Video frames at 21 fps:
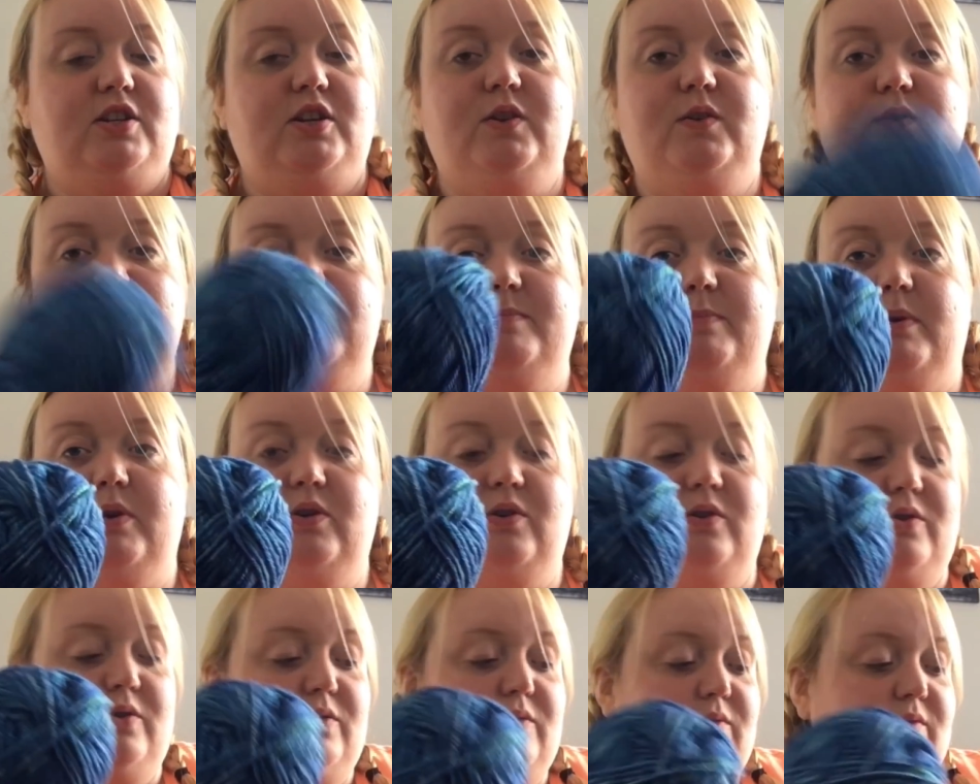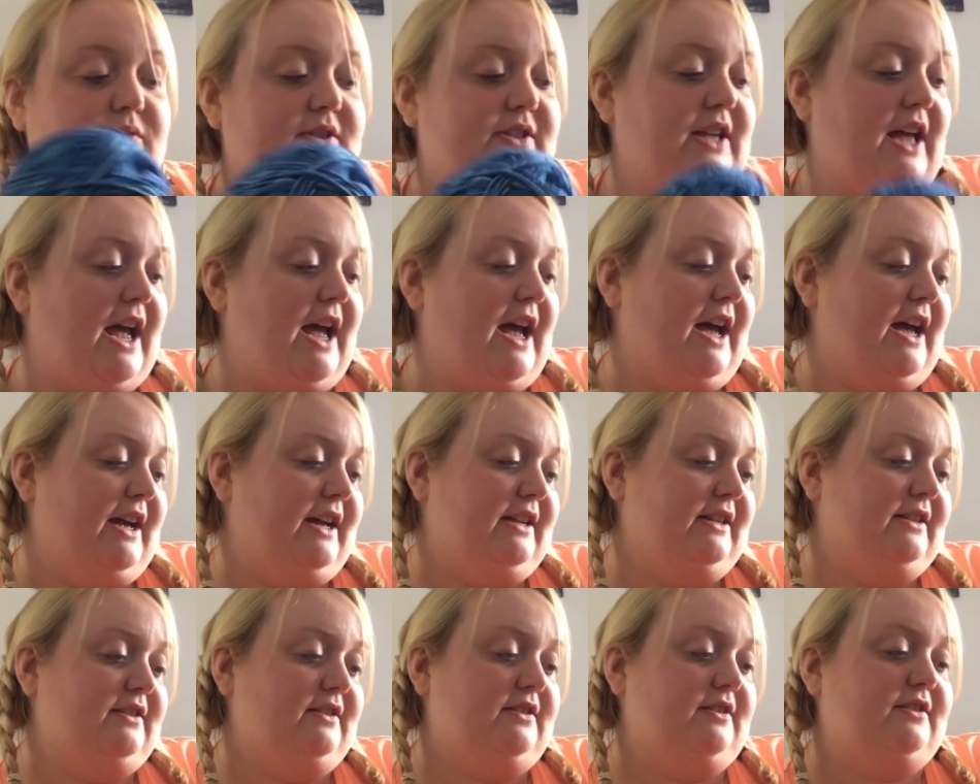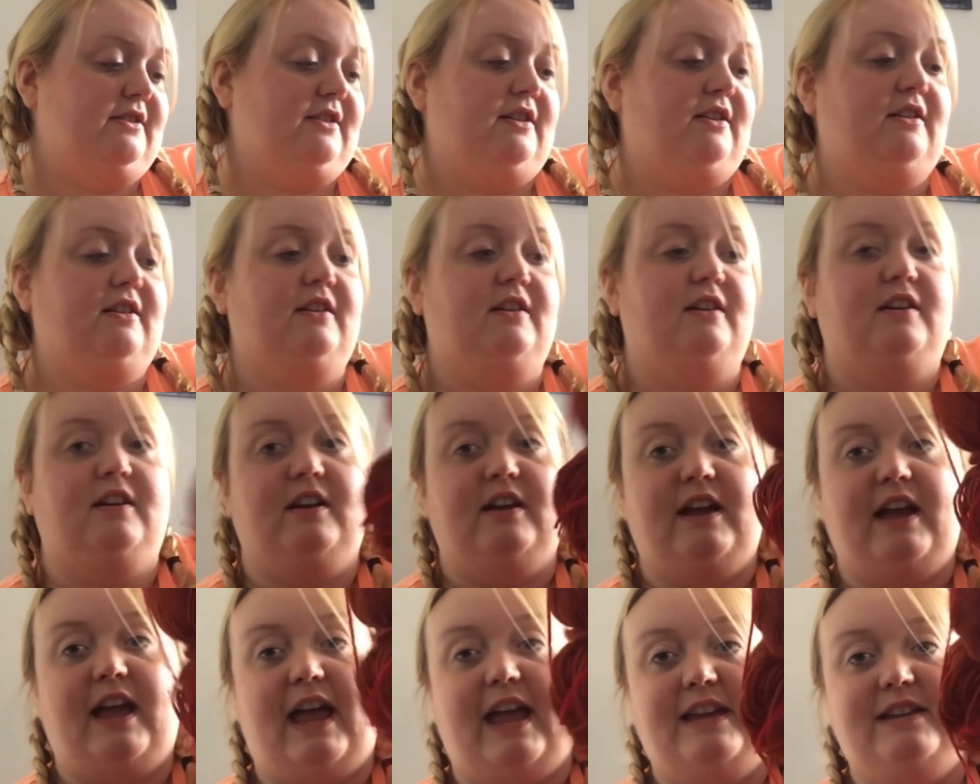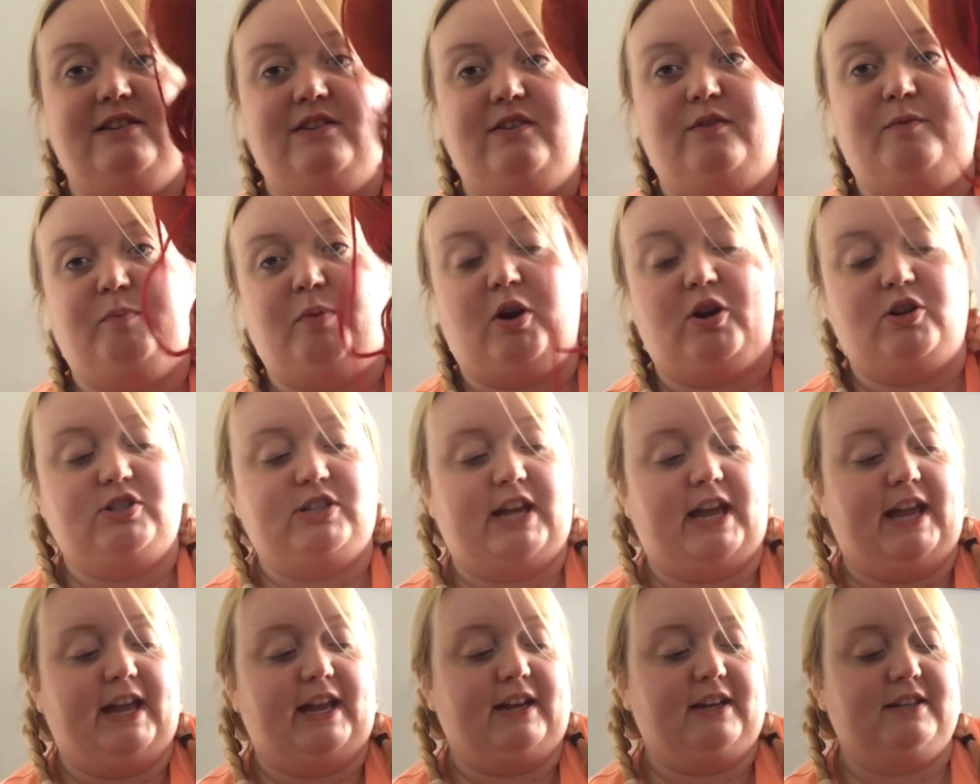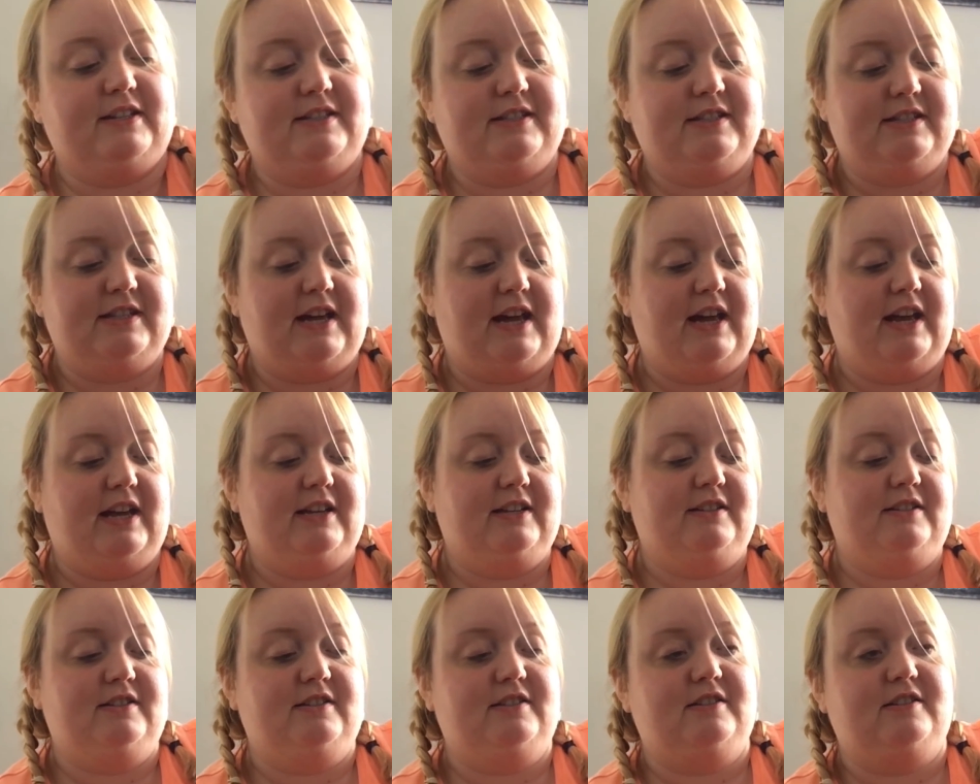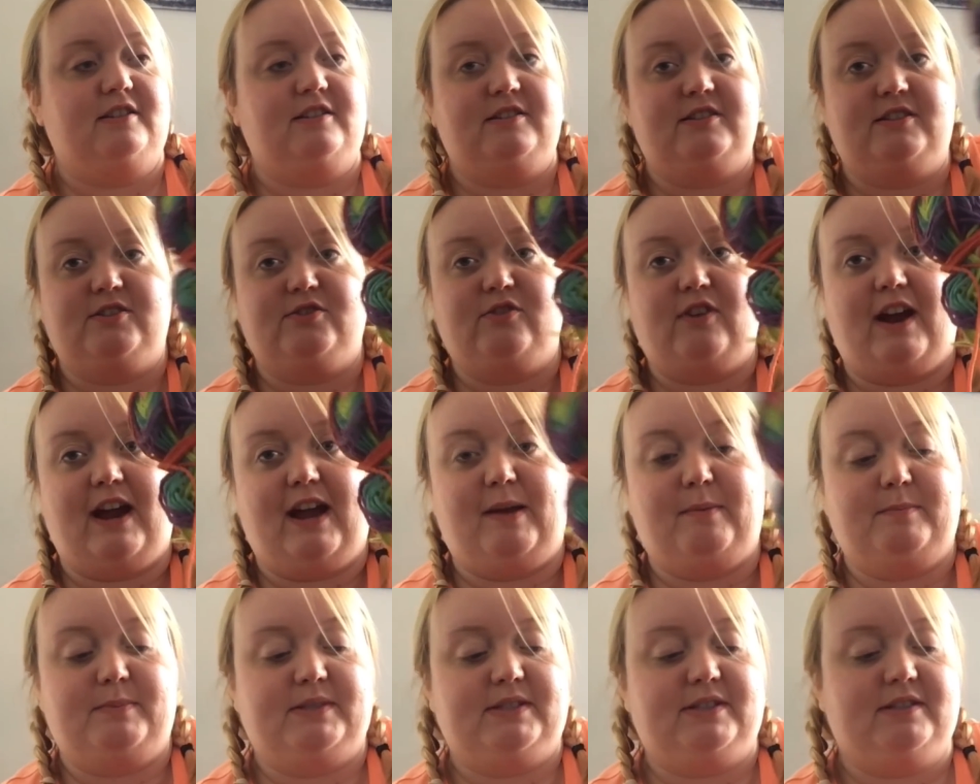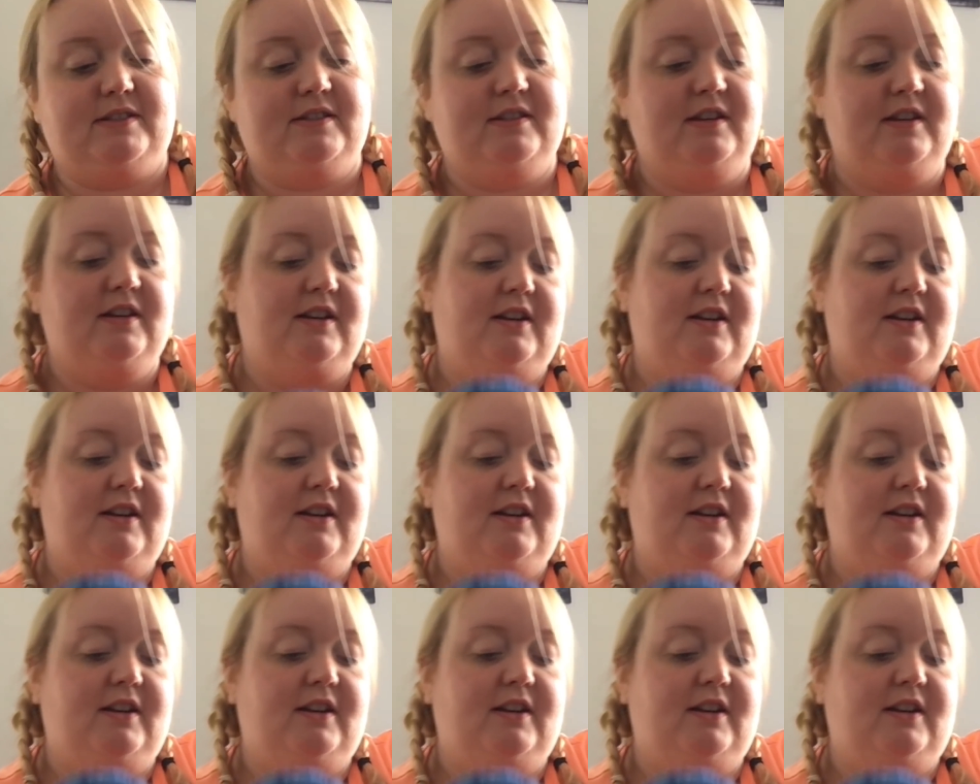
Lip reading: used balls and end of projects and scraps.